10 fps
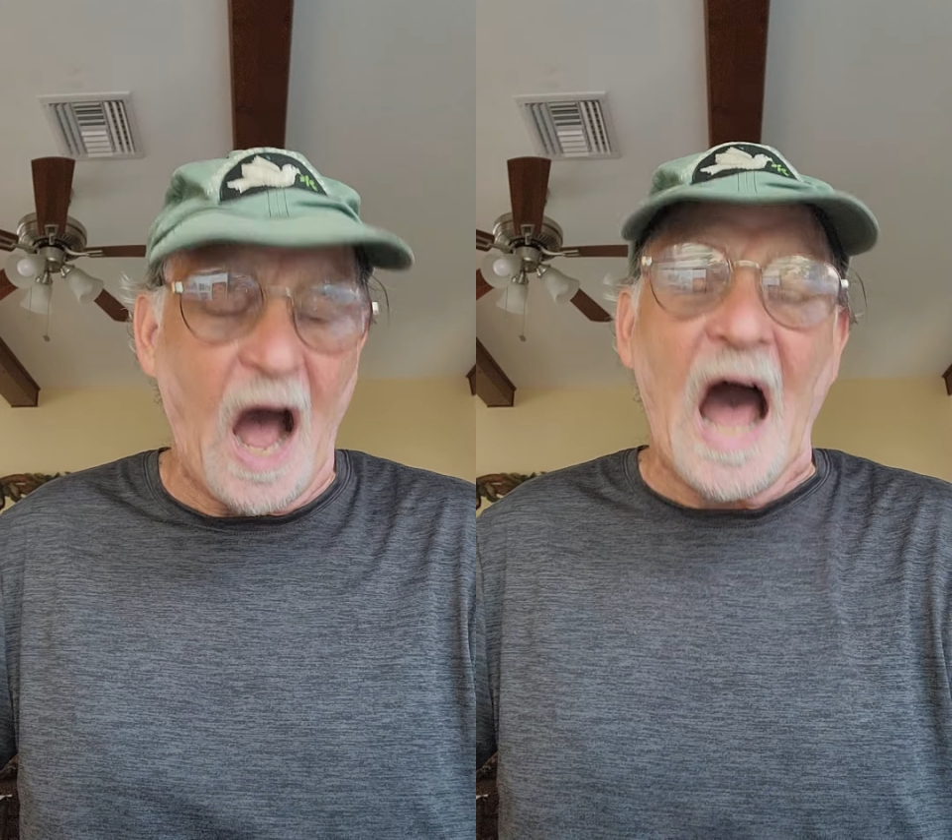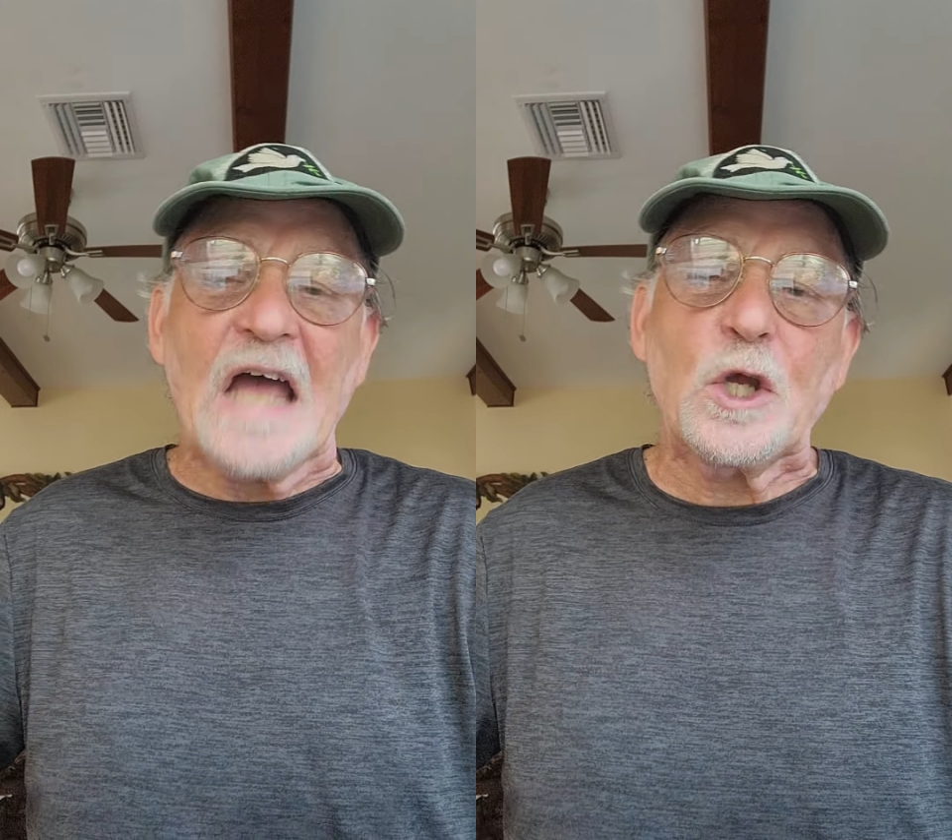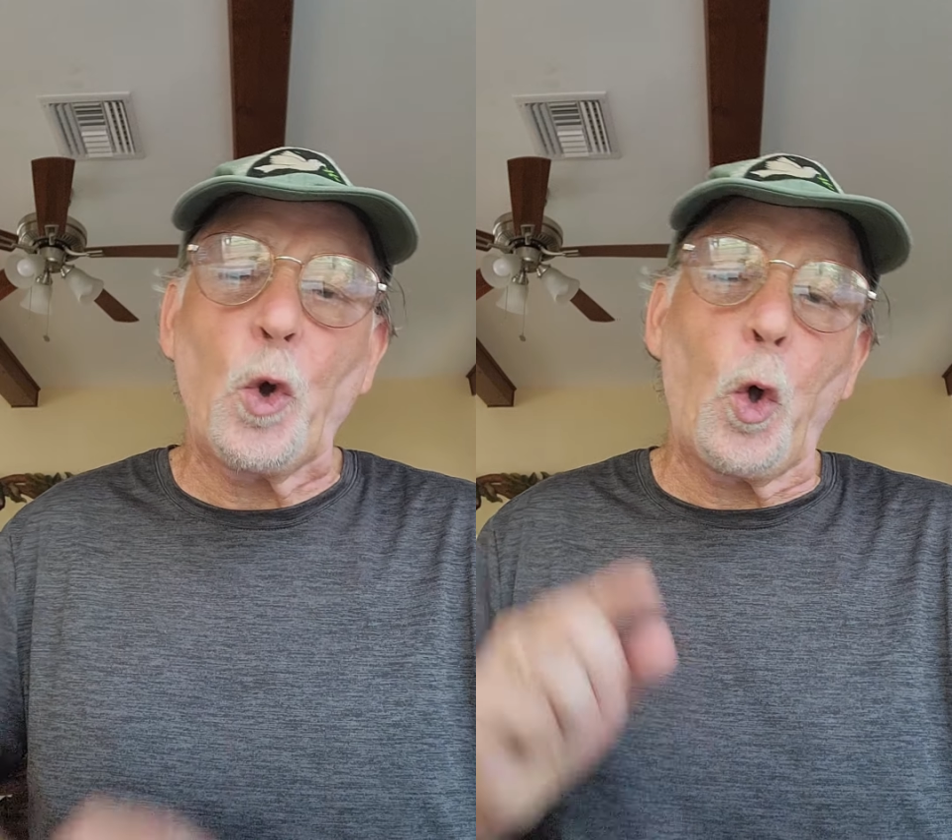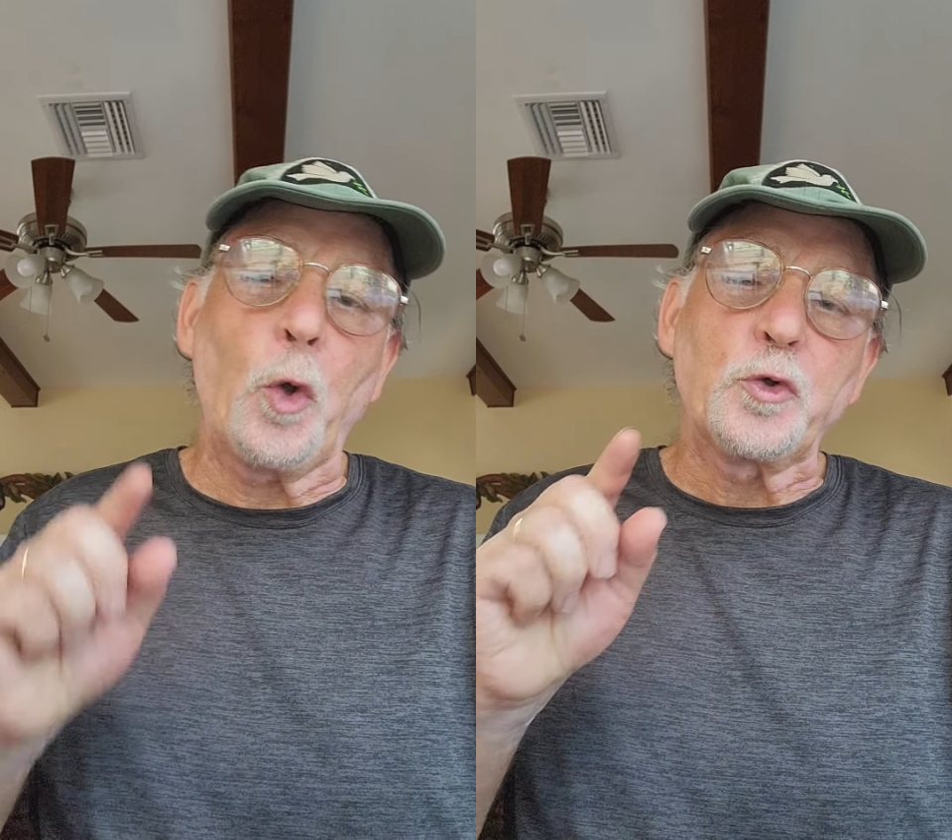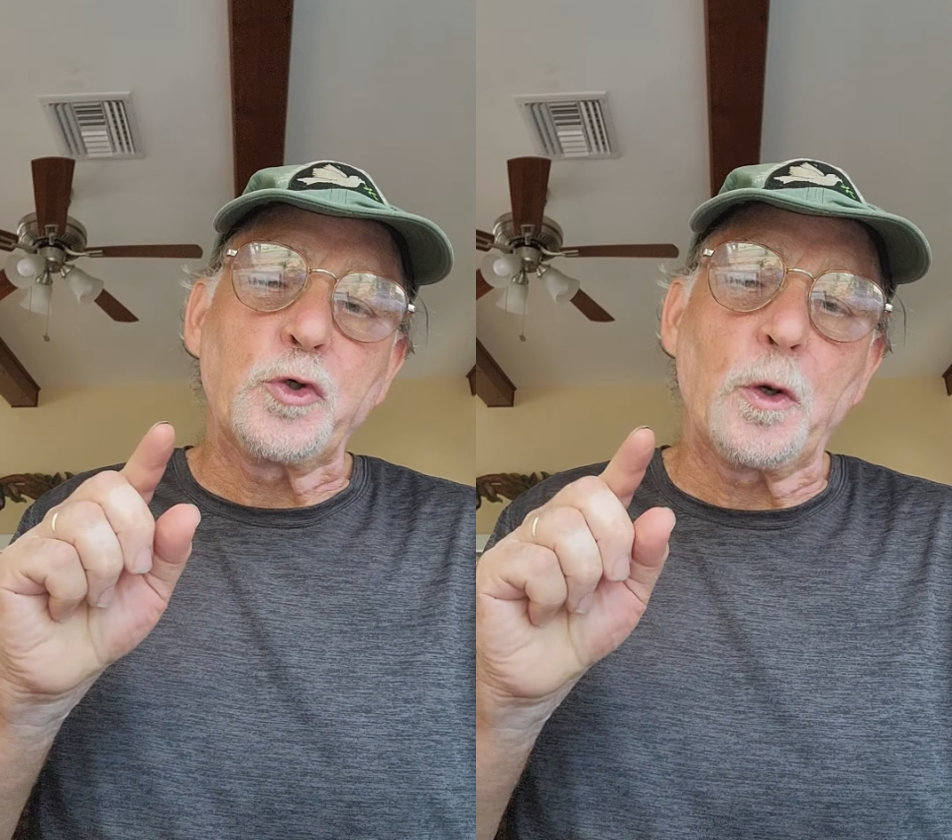I
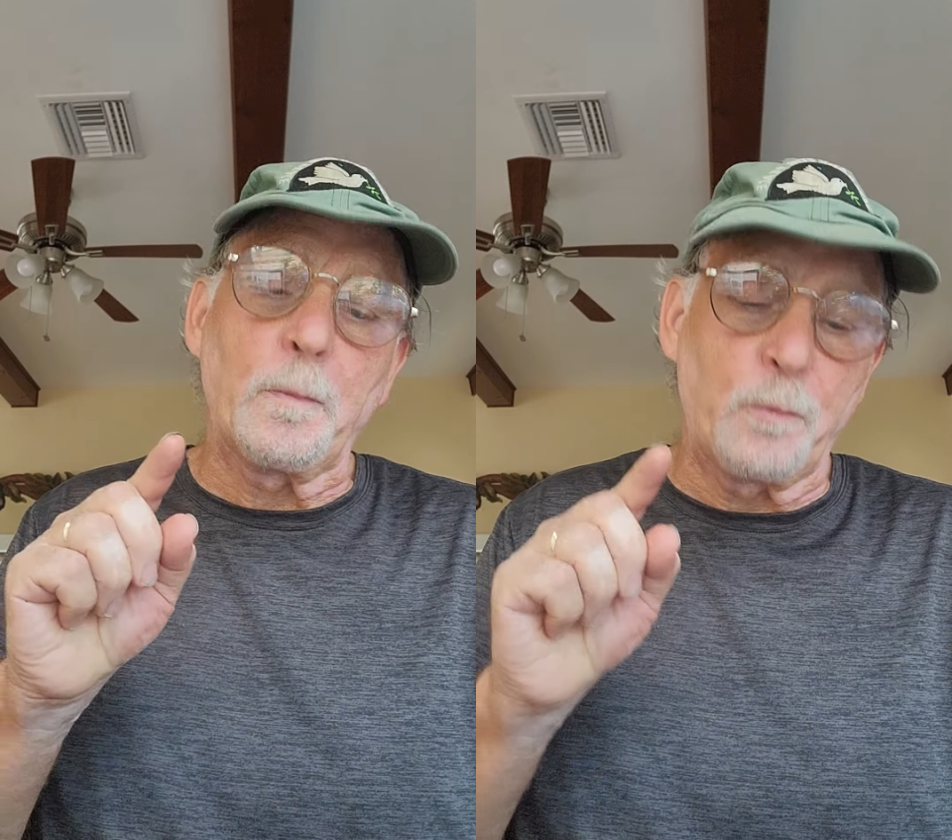call your